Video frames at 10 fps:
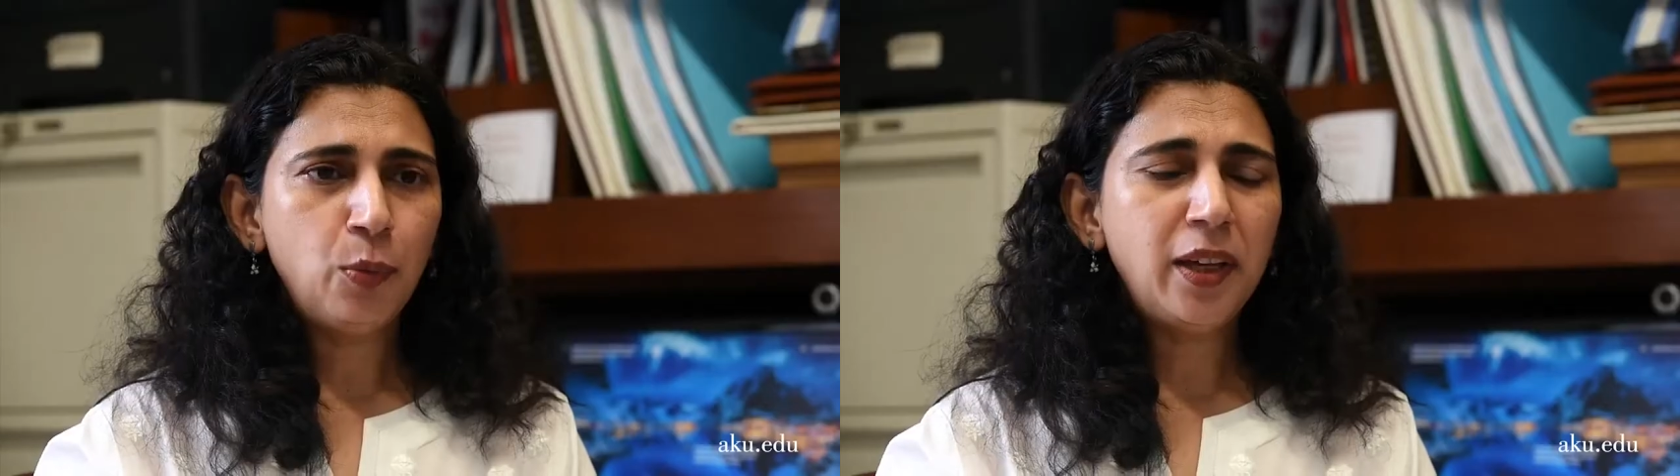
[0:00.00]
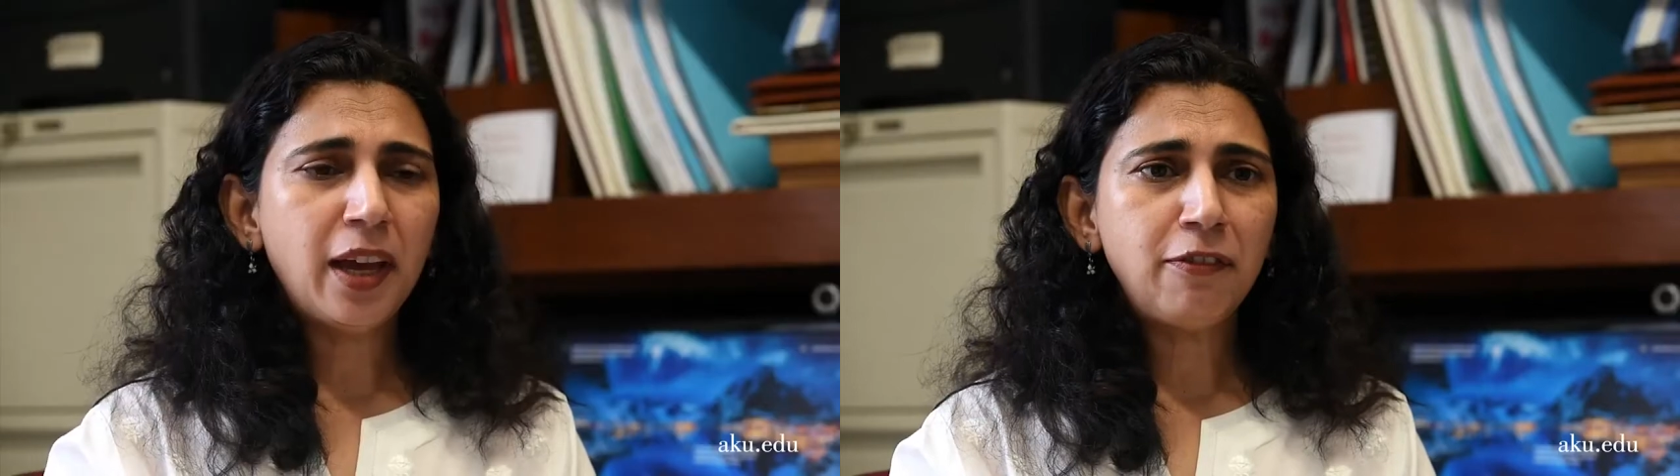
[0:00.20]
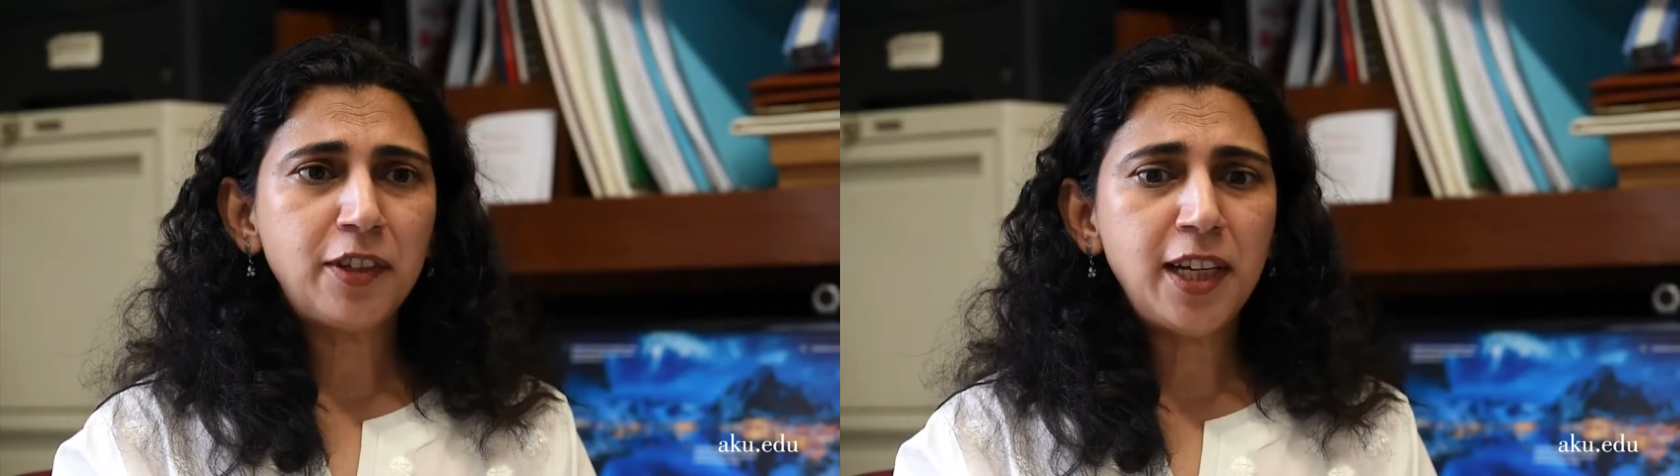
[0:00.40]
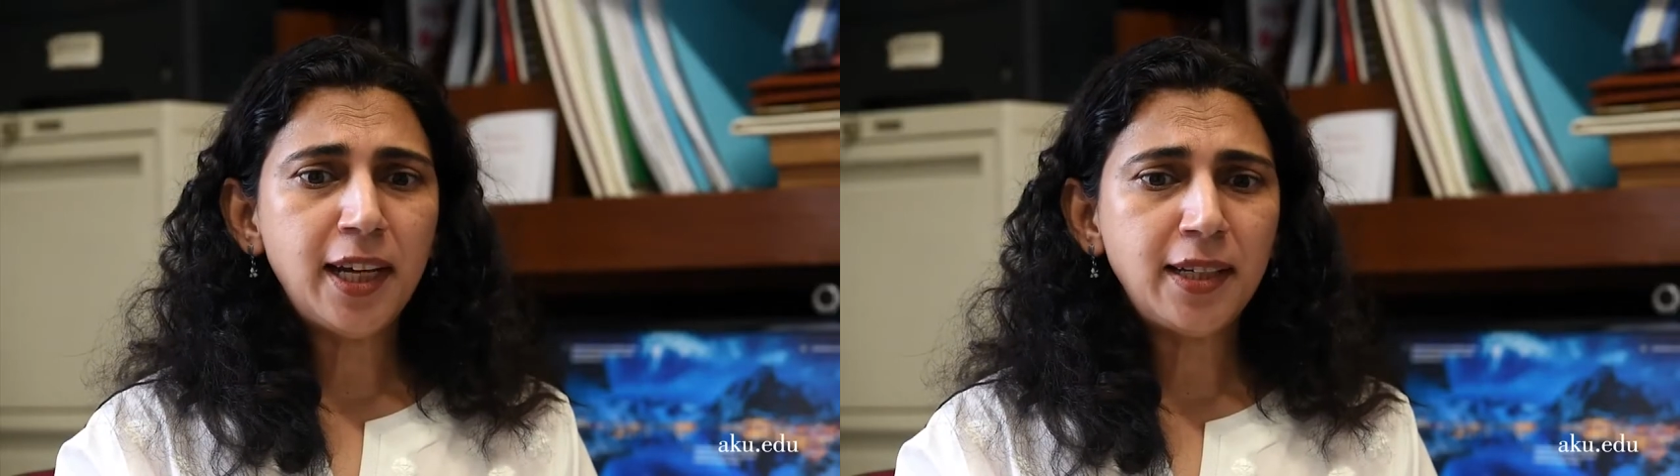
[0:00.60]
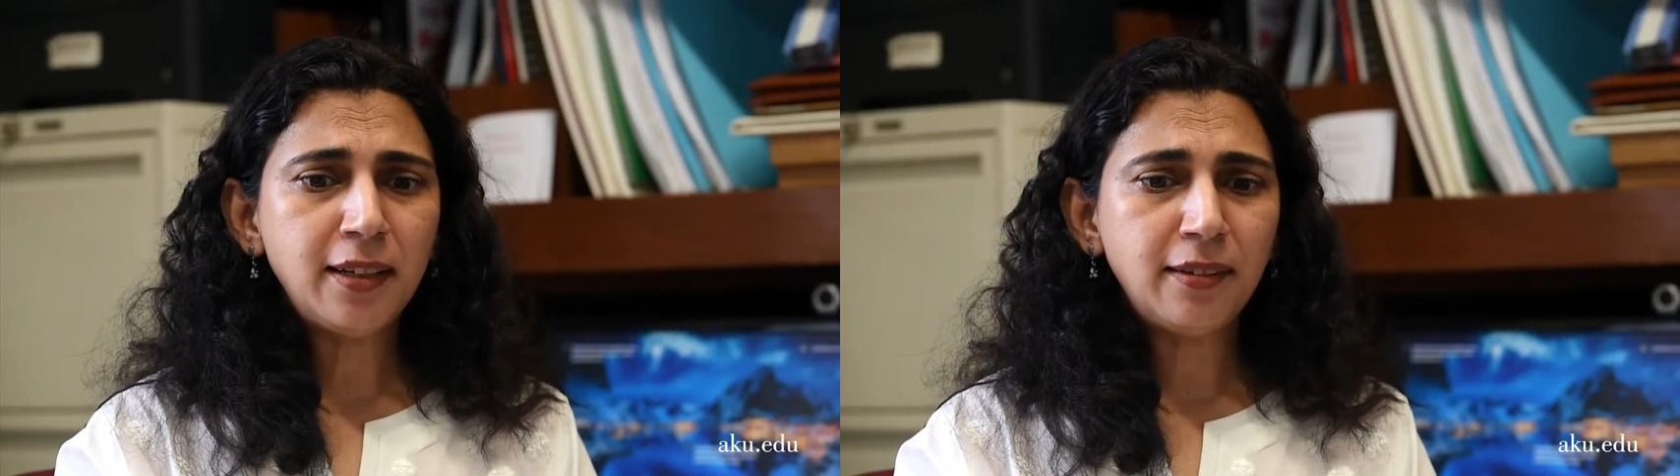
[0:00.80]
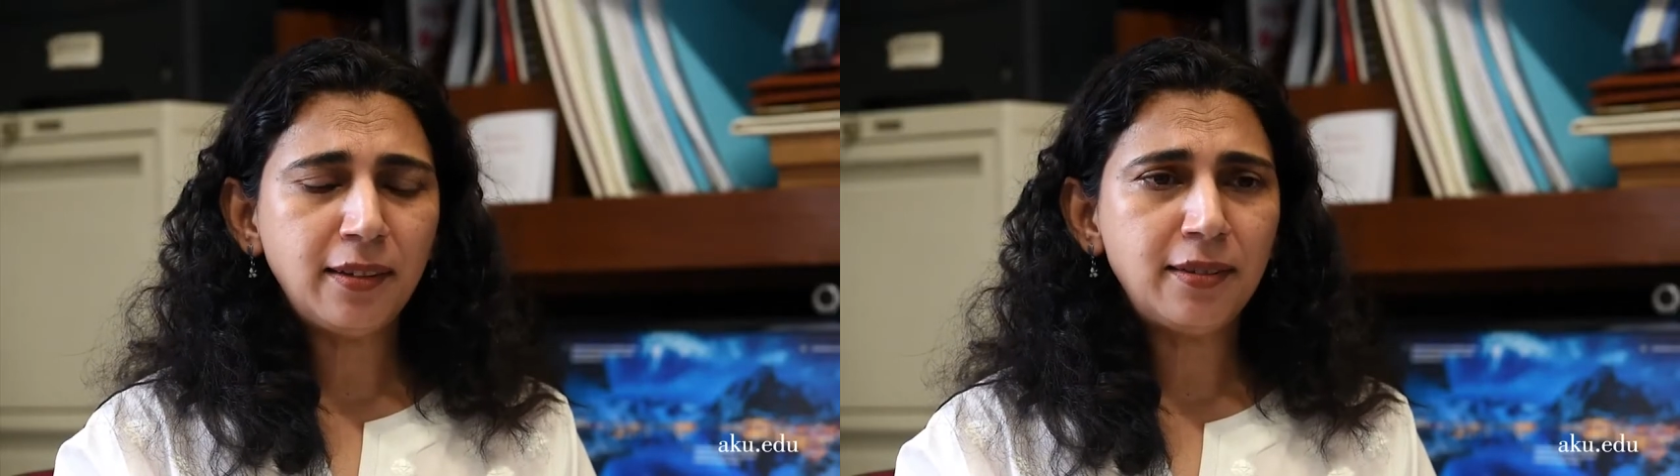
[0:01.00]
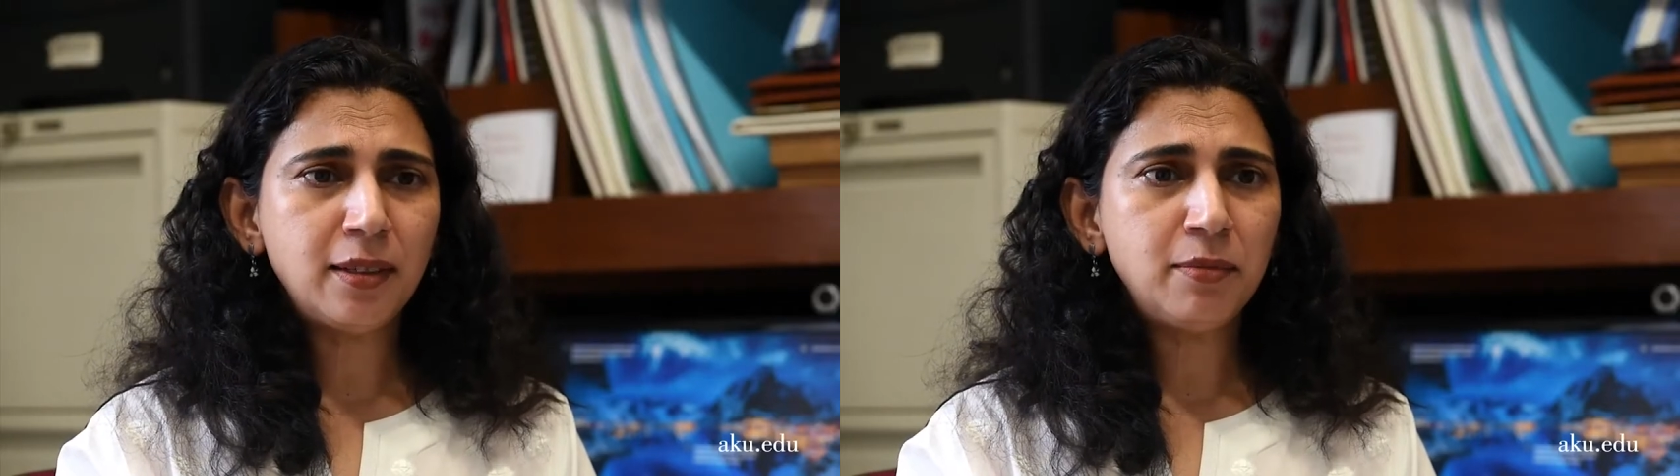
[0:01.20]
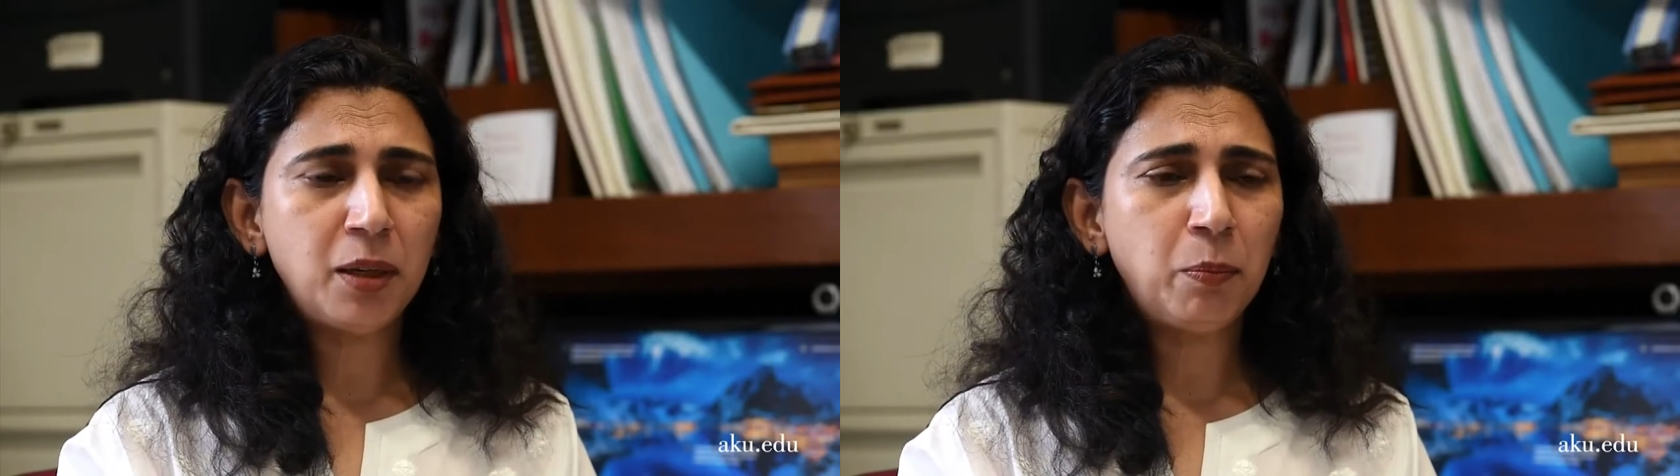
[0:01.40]
We have created
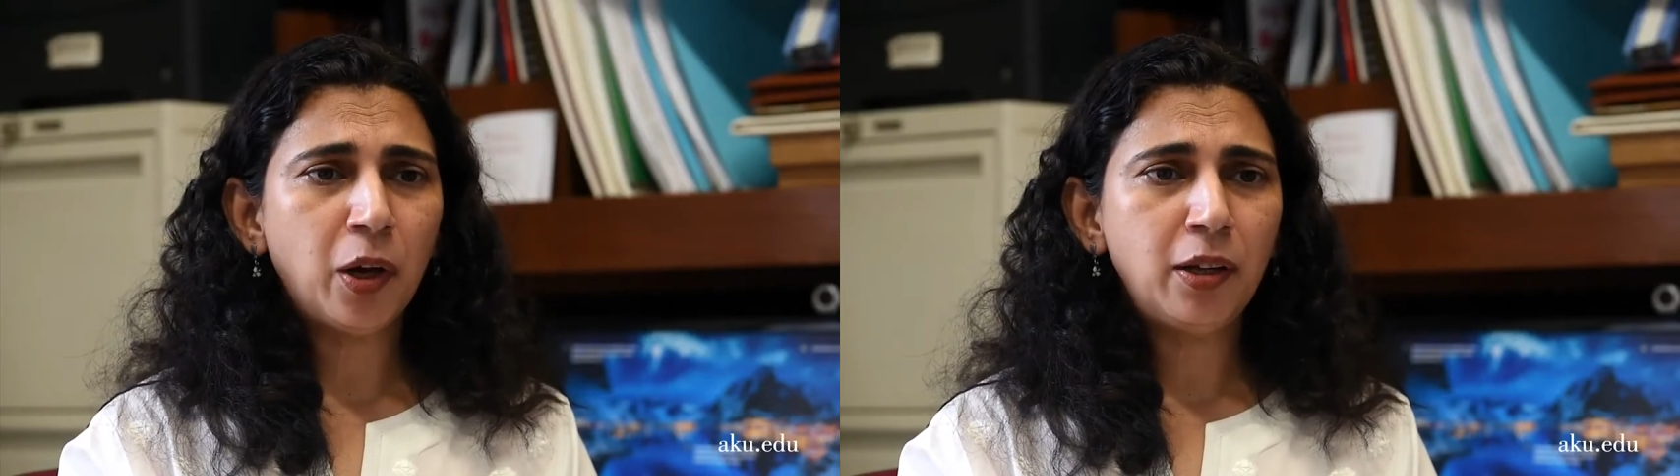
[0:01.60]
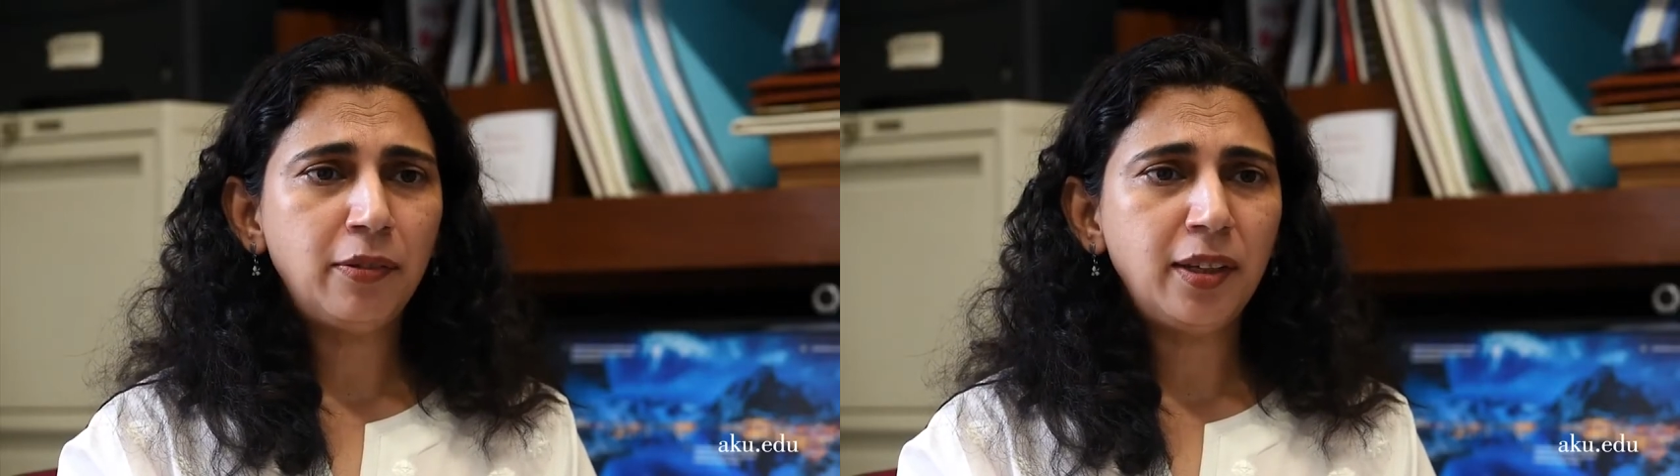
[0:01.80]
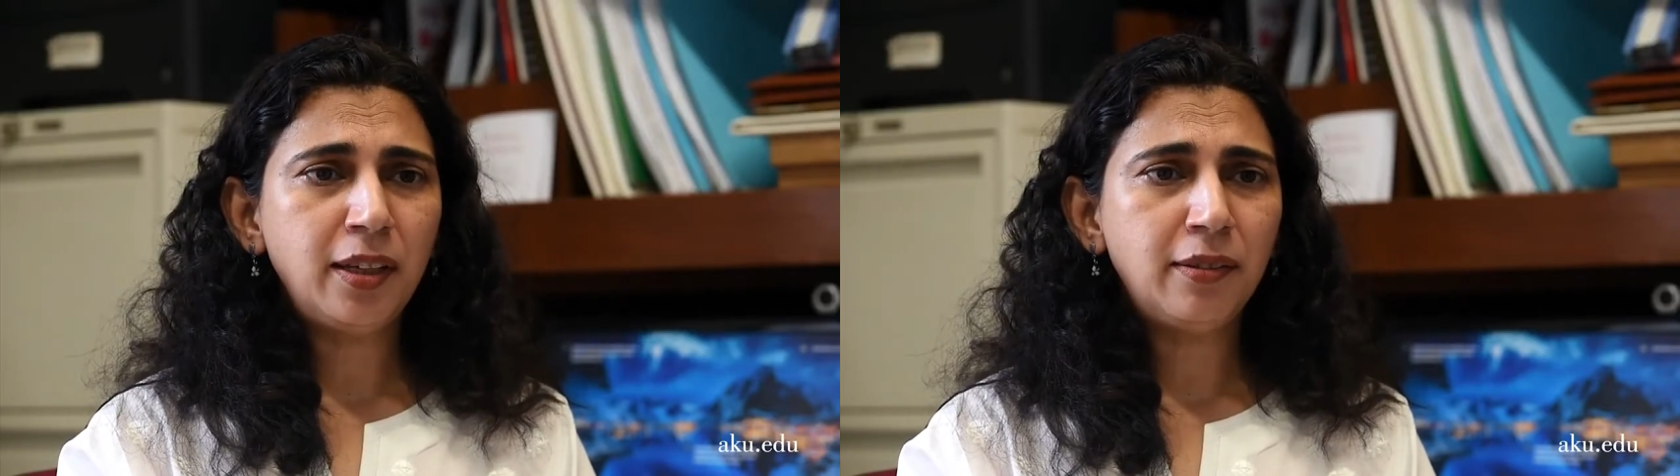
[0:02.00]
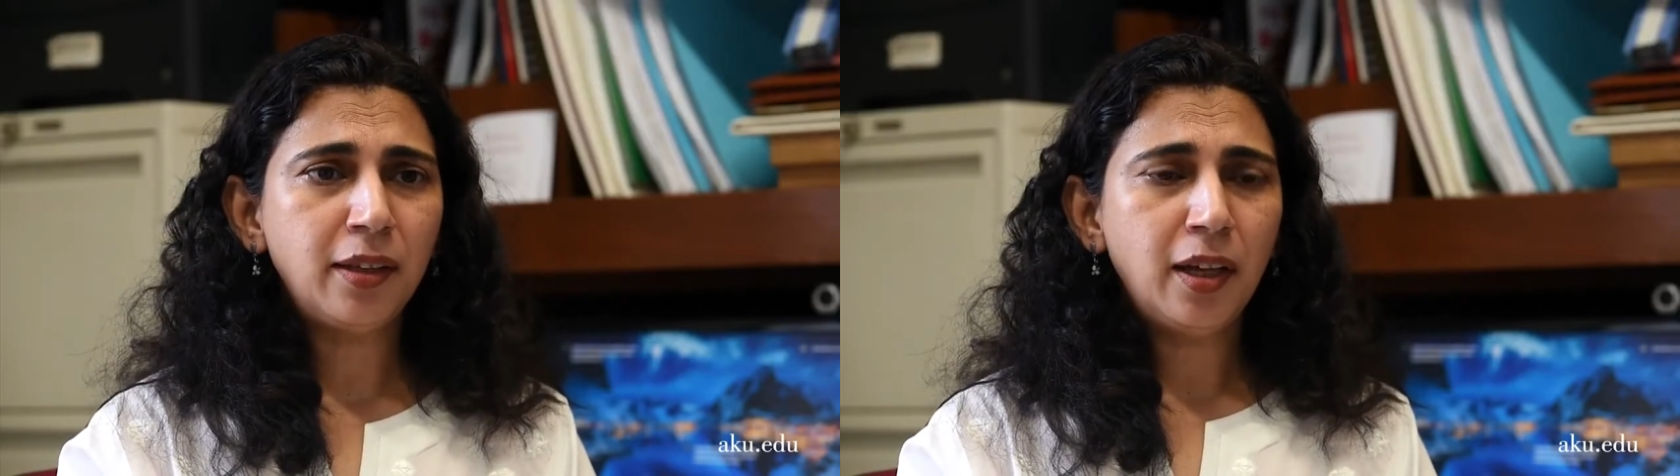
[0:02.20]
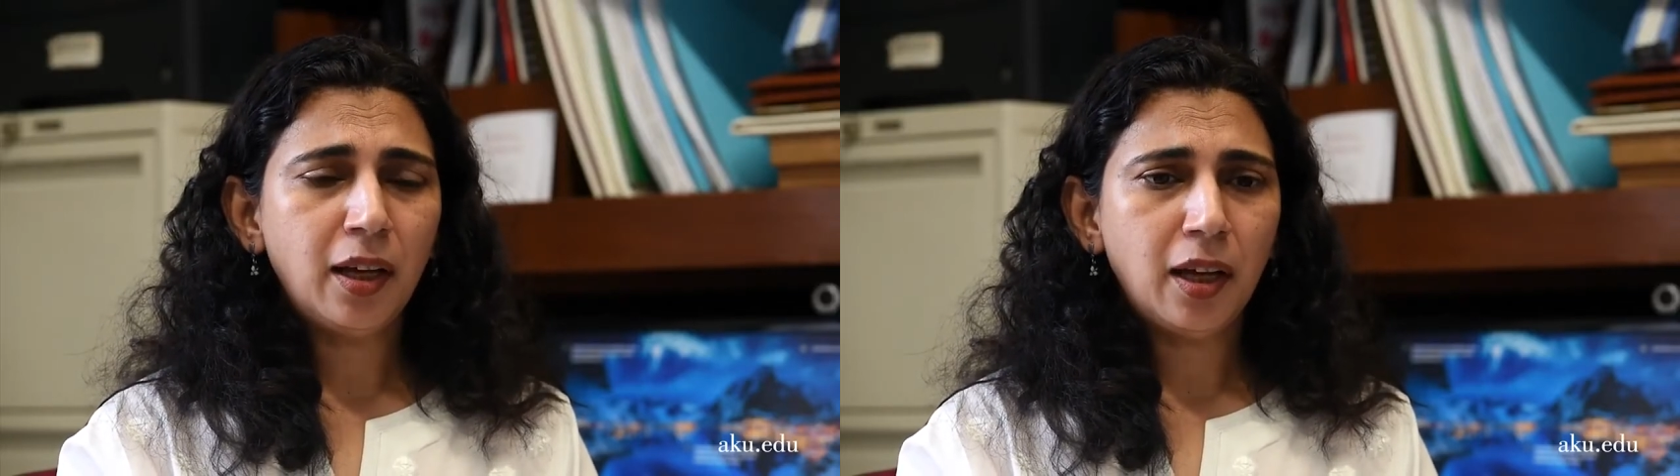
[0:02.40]
systems and policies